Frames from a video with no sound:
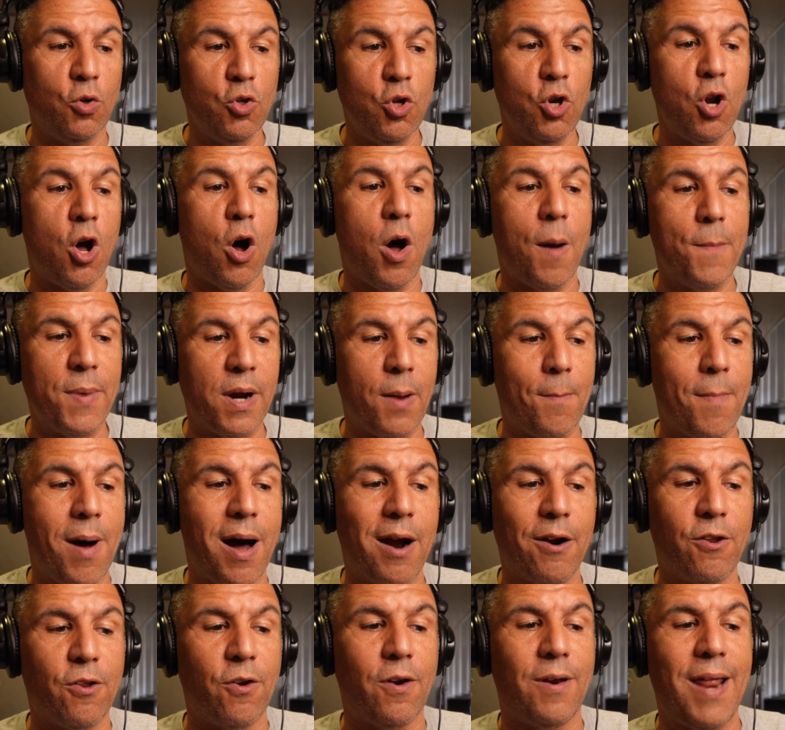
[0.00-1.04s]
you know I'm going to
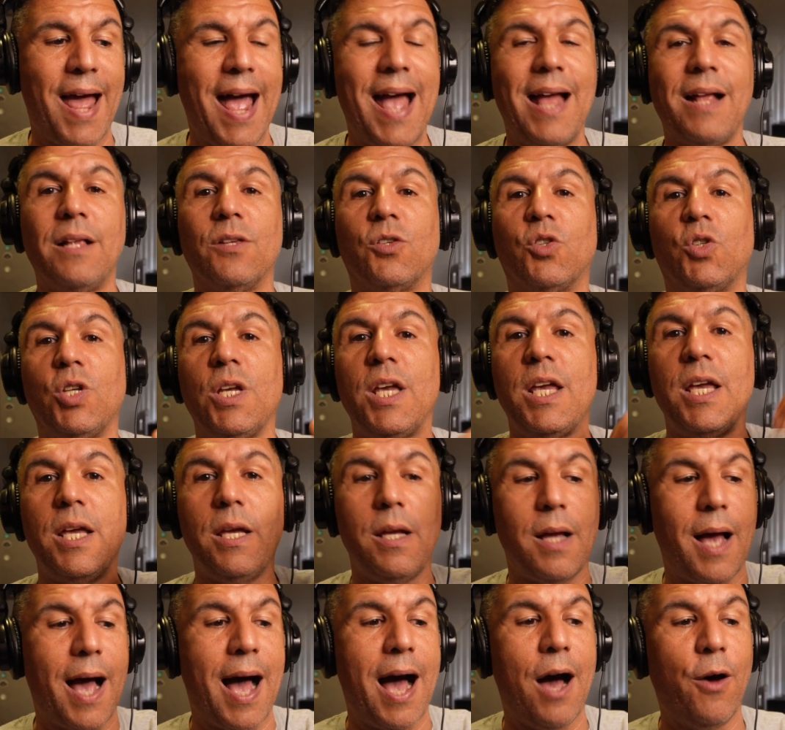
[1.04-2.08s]
monitor that and
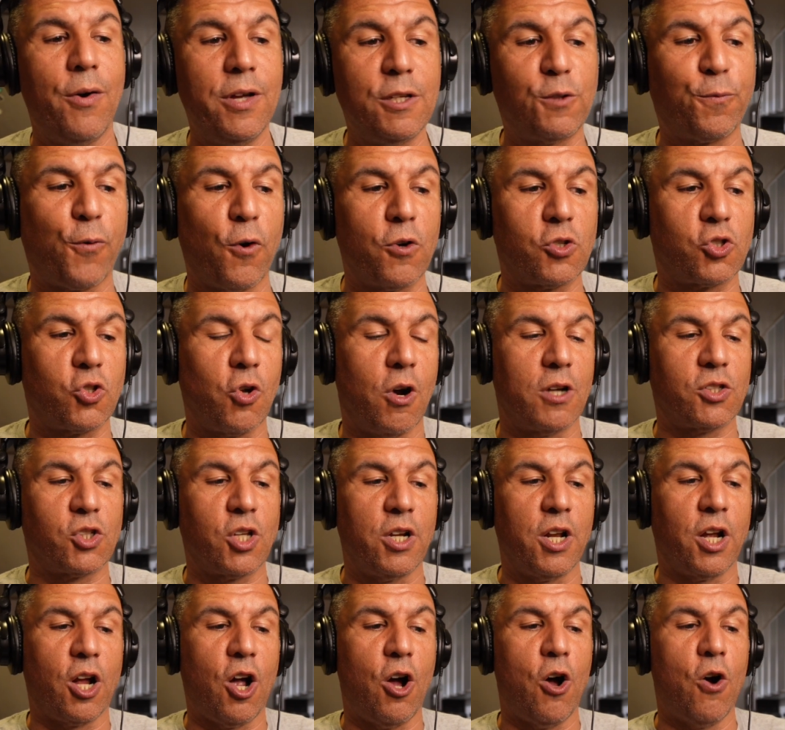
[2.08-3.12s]
see how his first start's
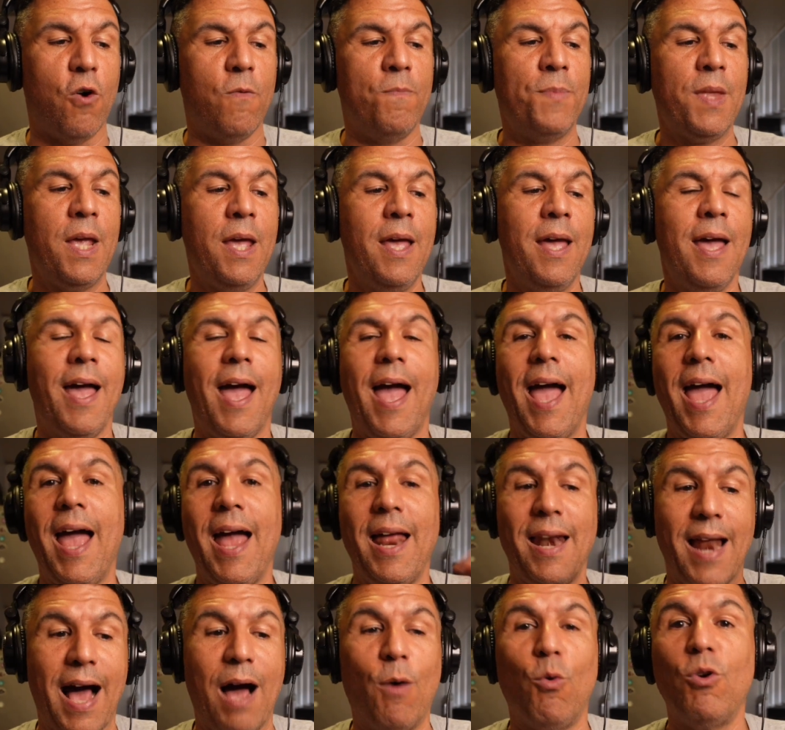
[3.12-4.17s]
going to go.
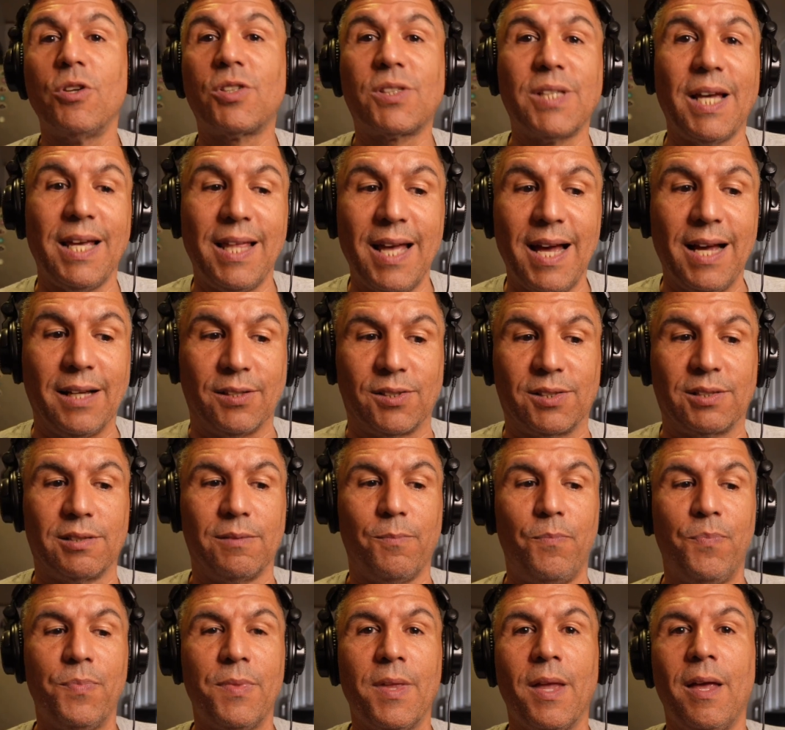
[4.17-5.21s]
And I will say
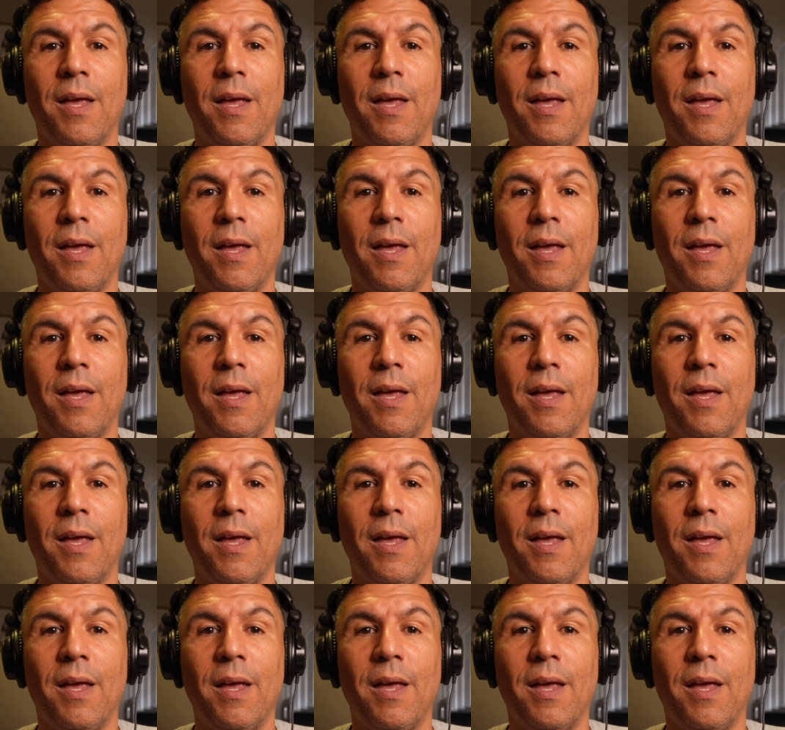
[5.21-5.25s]
this,